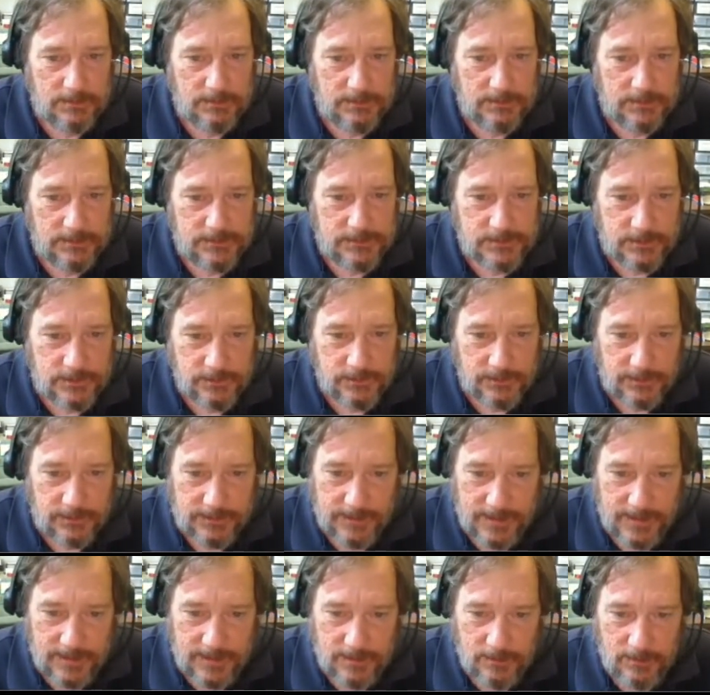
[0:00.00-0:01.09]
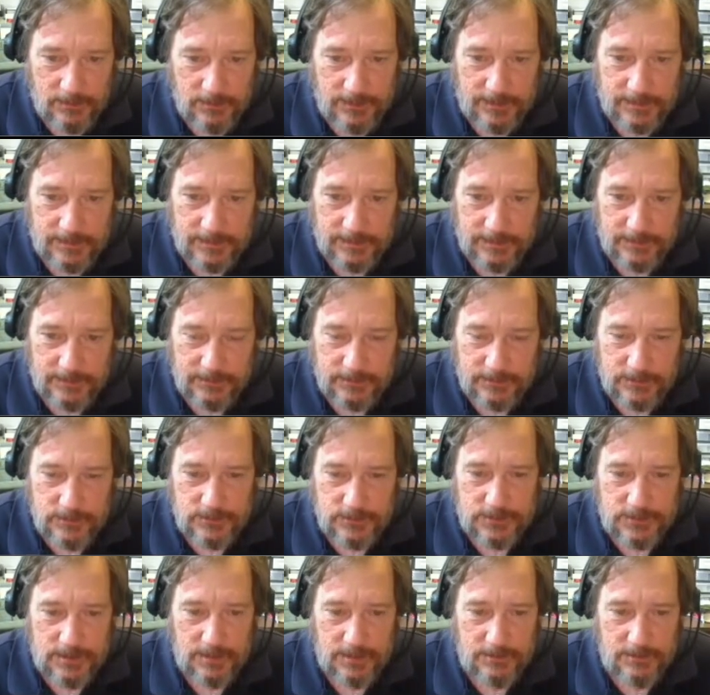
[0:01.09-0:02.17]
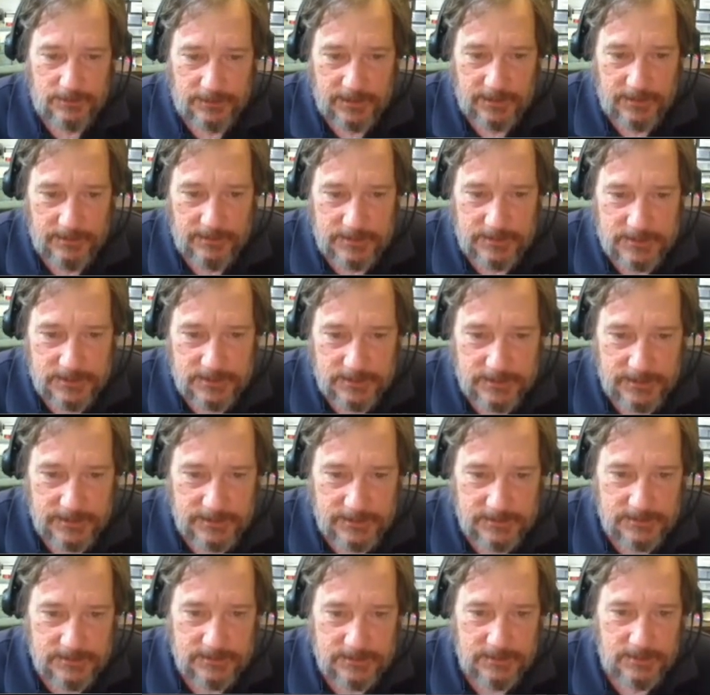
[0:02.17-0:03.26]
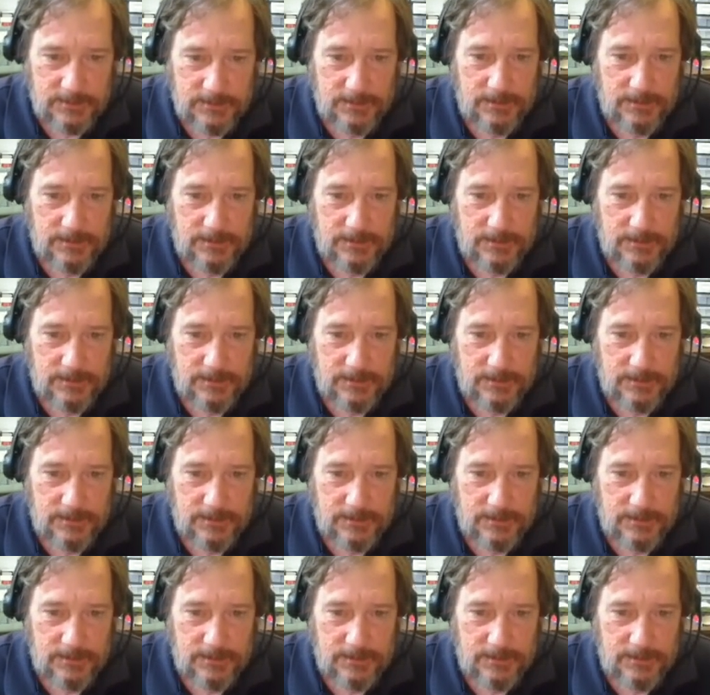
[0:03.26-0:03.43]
certainly now they use other chemistries